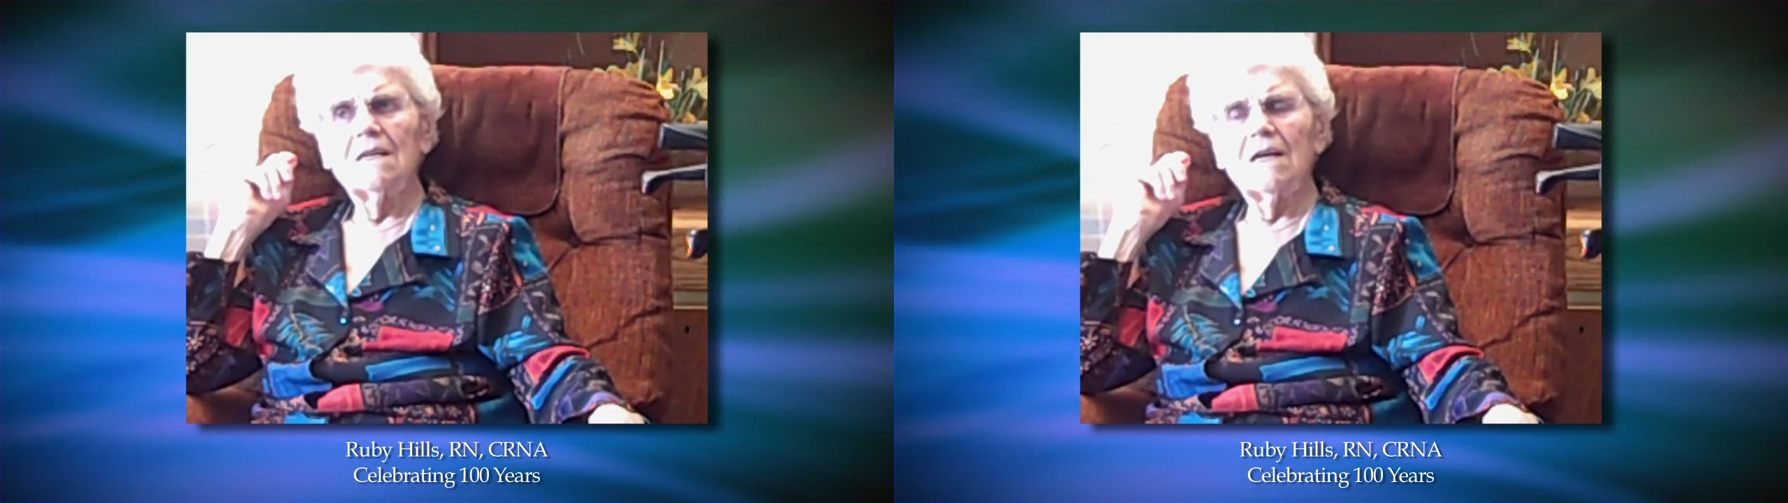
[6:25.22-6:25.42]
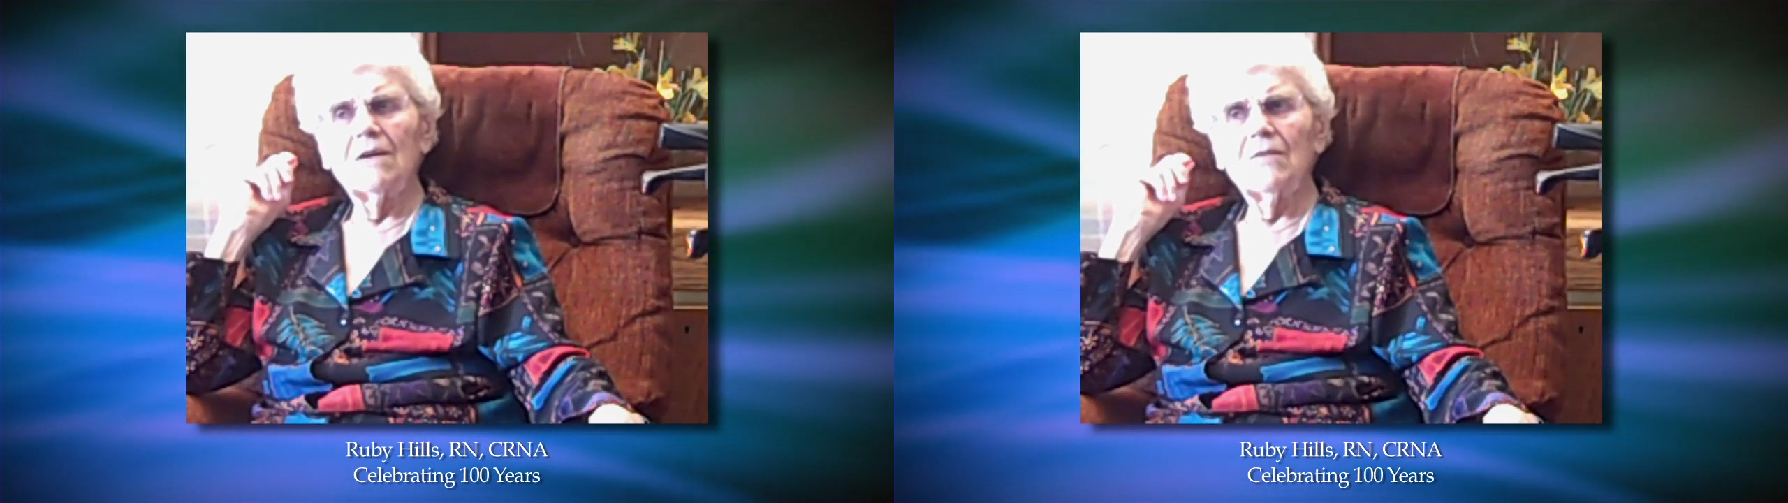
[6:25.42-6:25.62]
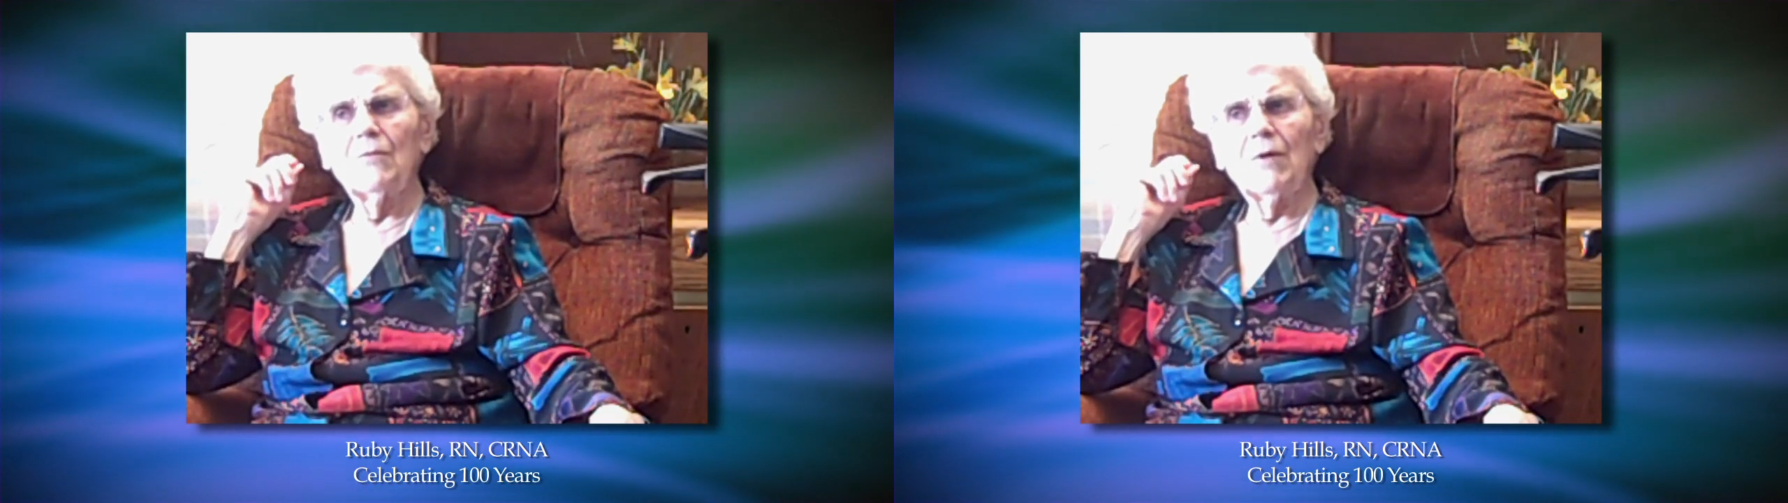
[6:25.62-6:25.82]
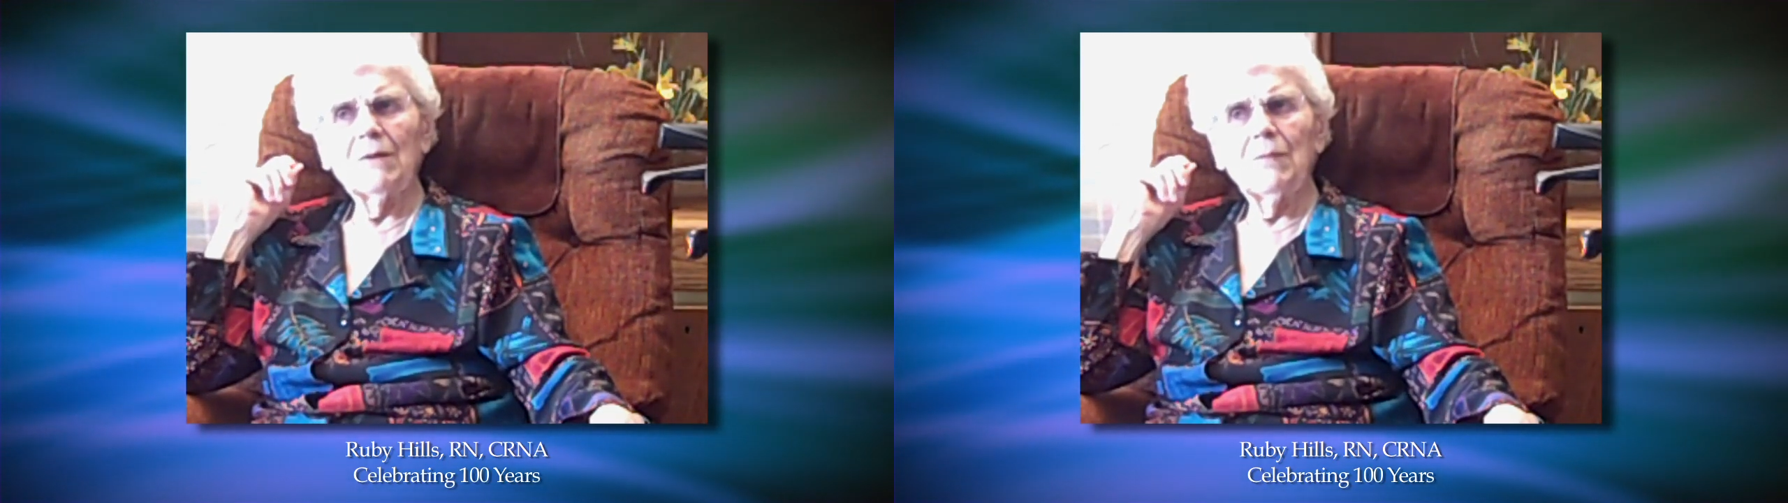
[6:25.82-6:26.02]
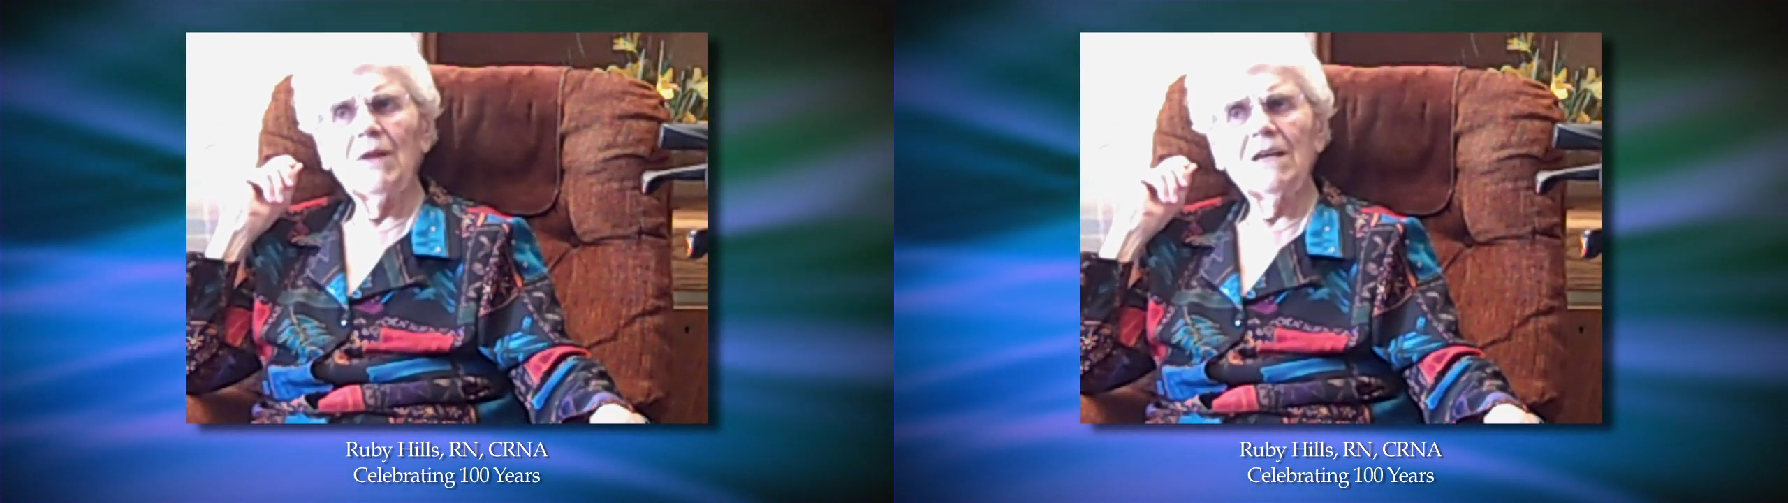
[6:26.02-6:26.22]
have
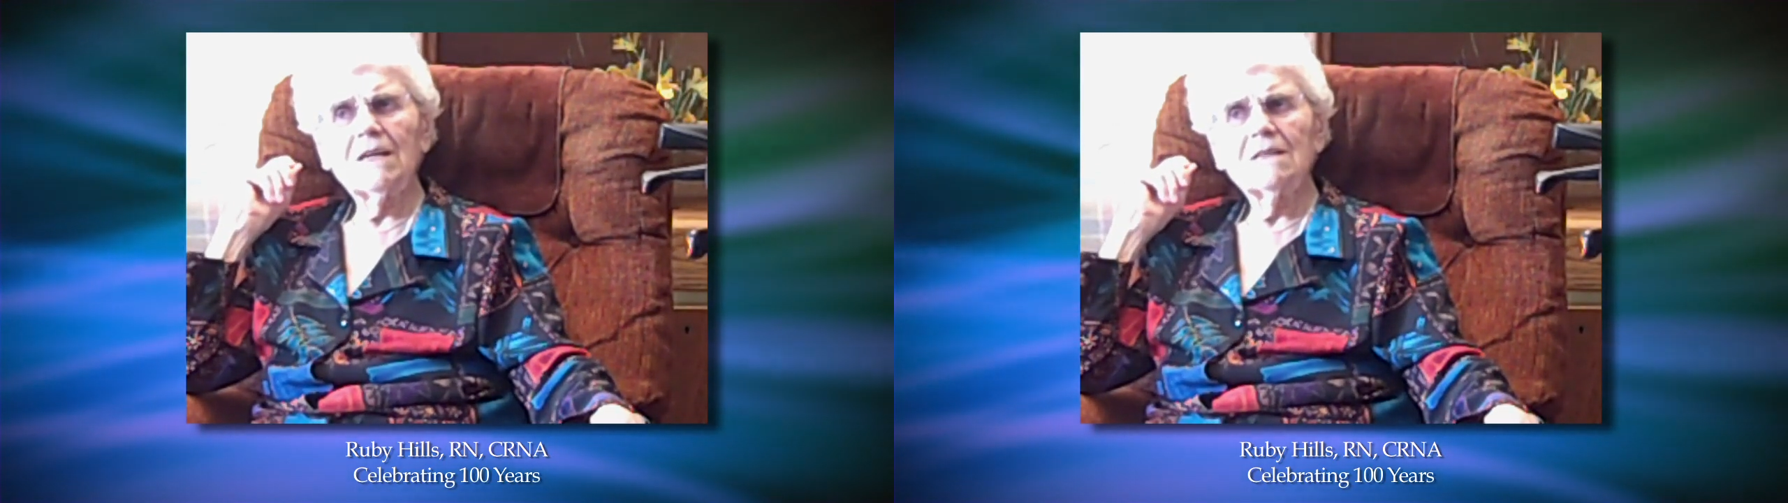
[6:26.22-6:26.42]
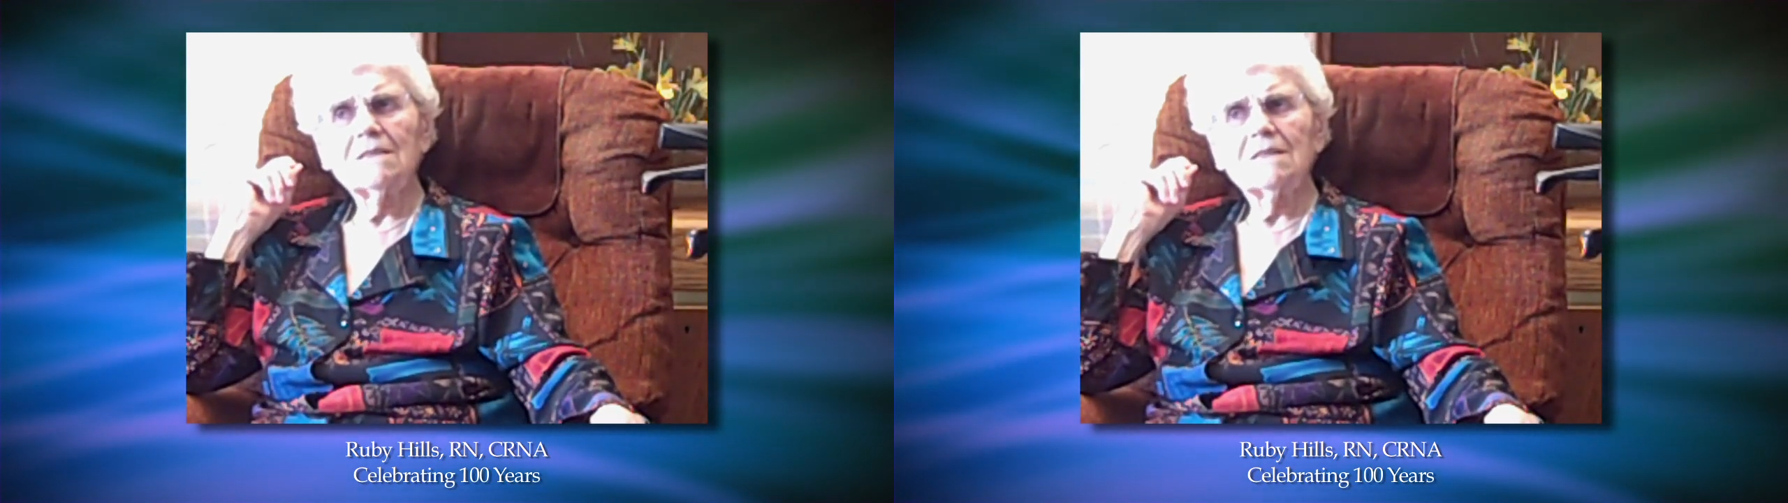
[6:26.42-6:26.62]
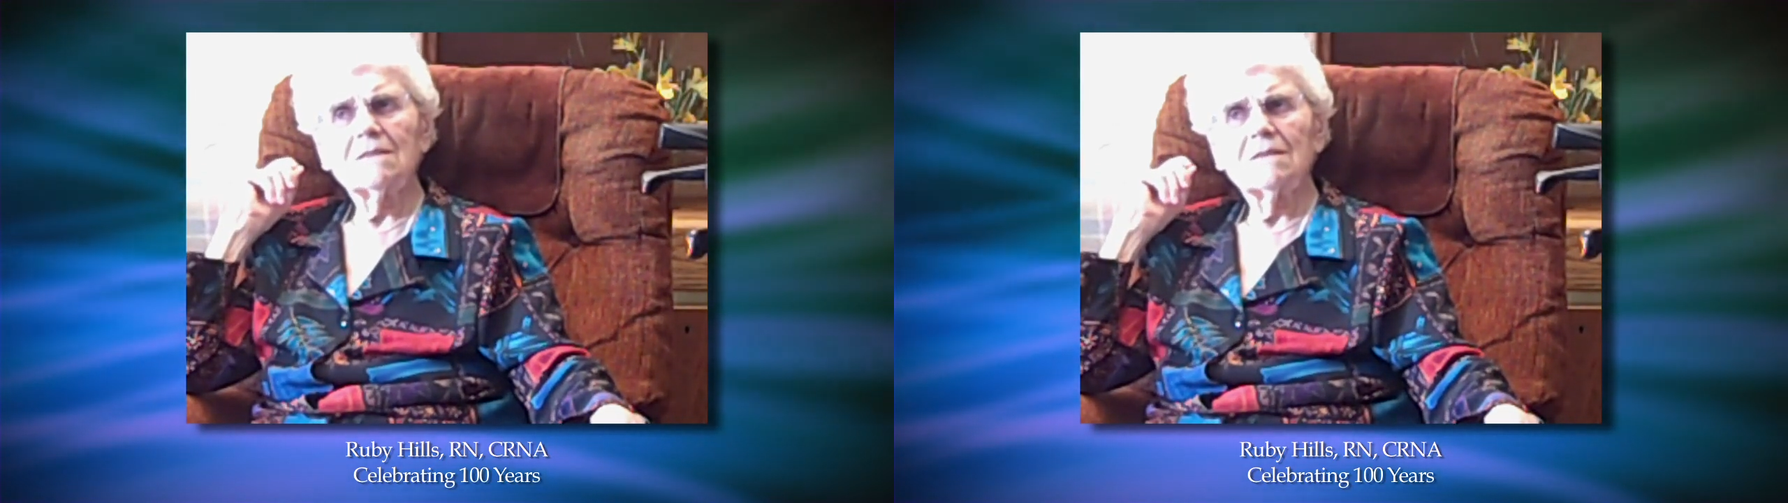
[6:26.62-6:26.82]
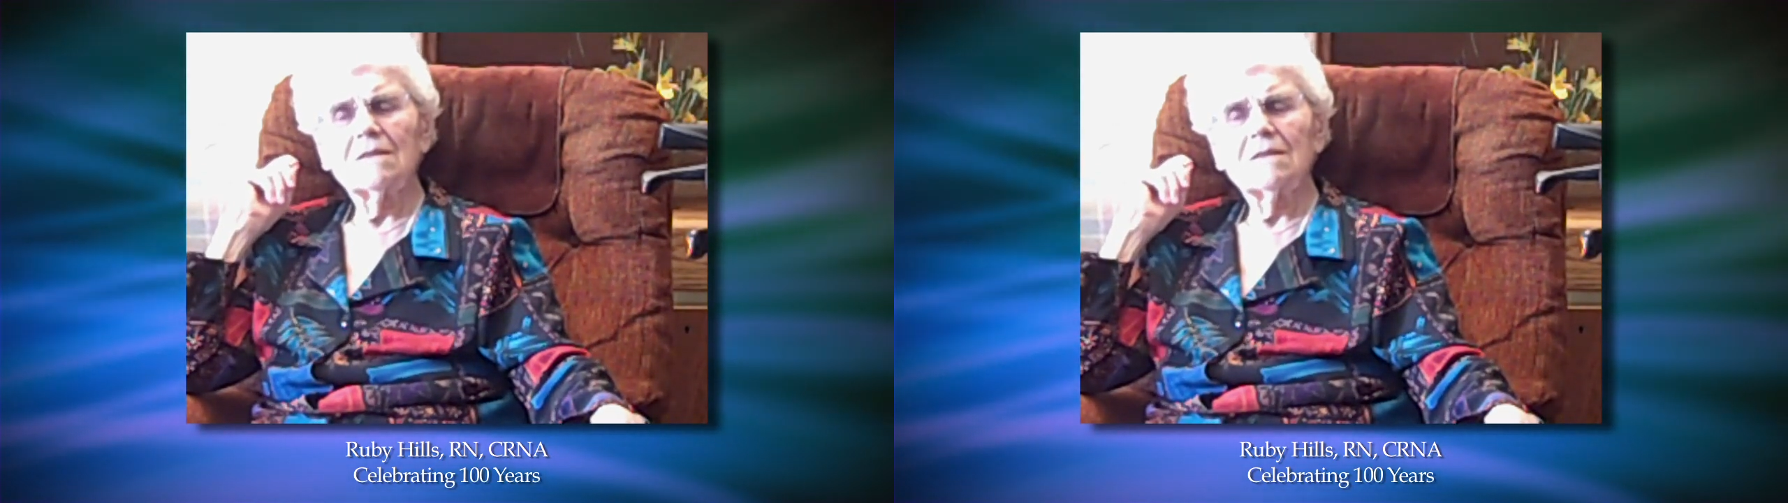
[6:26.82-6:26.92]
wet blankets